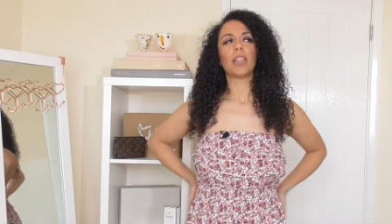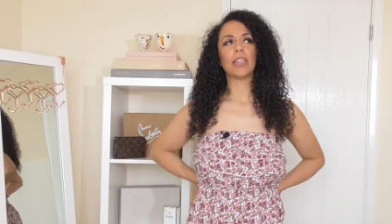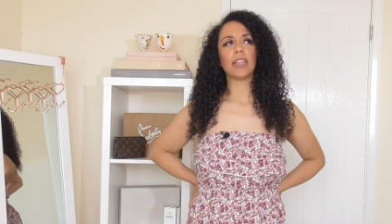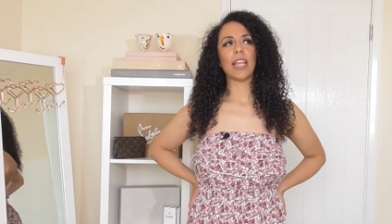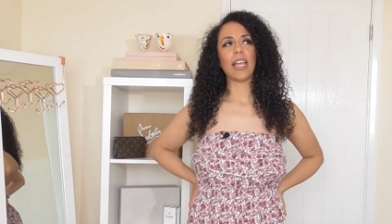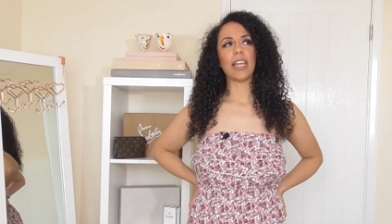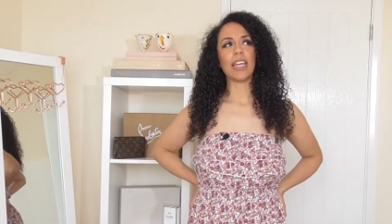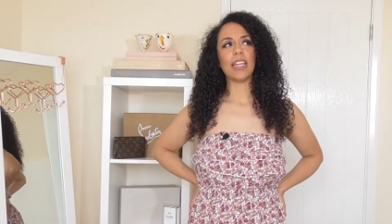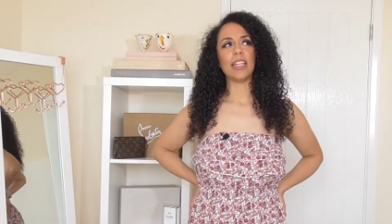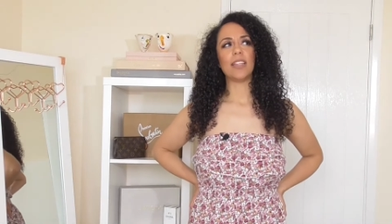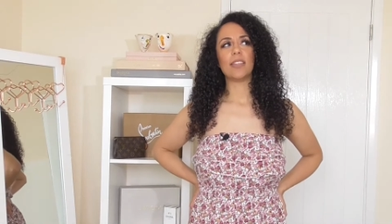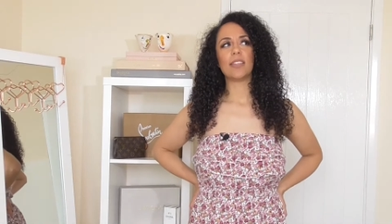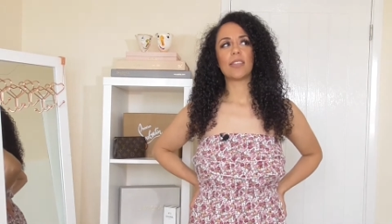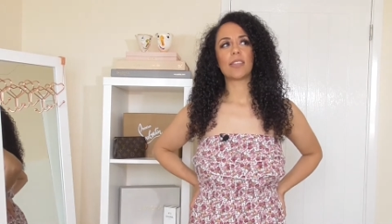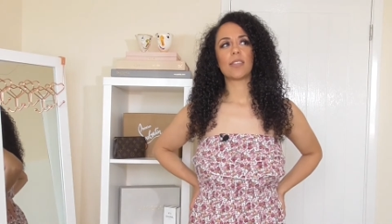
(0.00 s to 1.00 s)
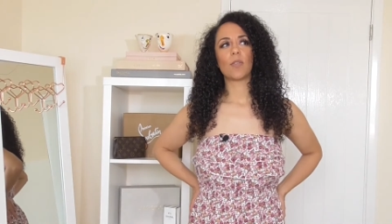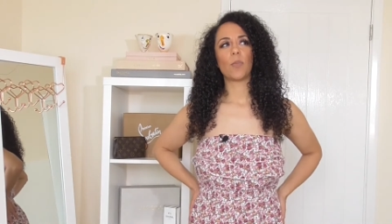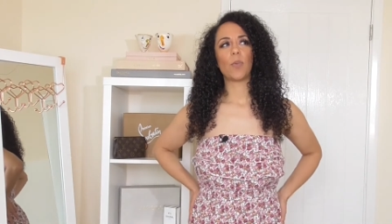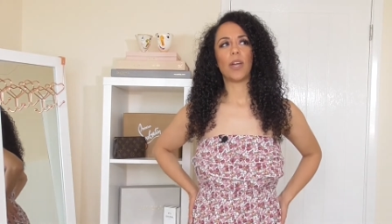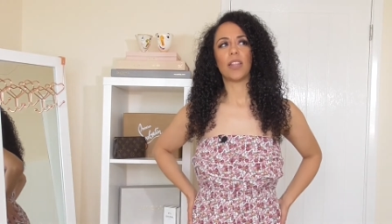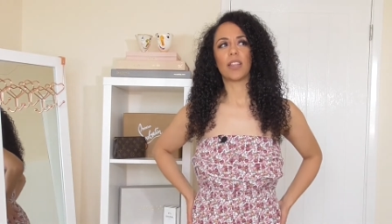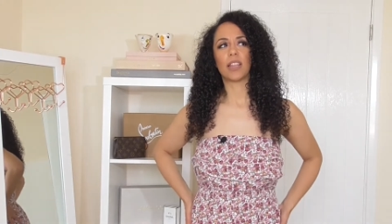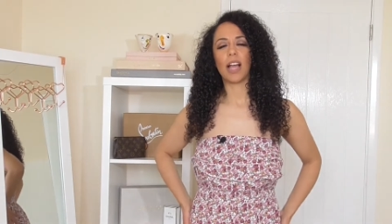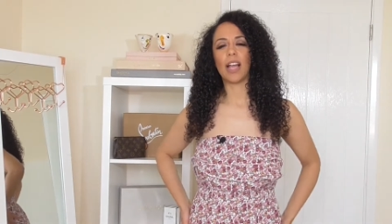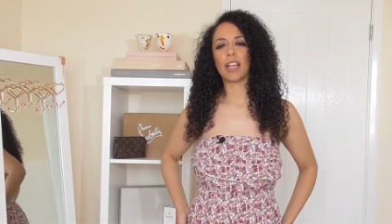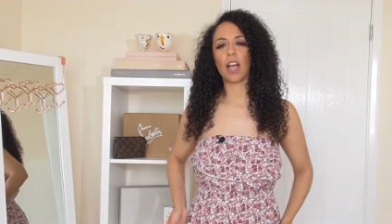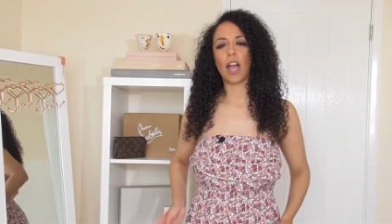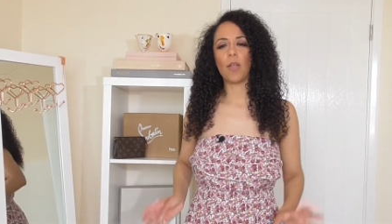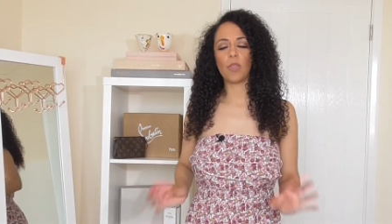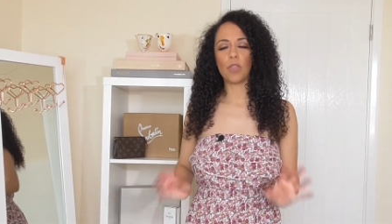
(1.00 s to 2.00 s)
leggings with like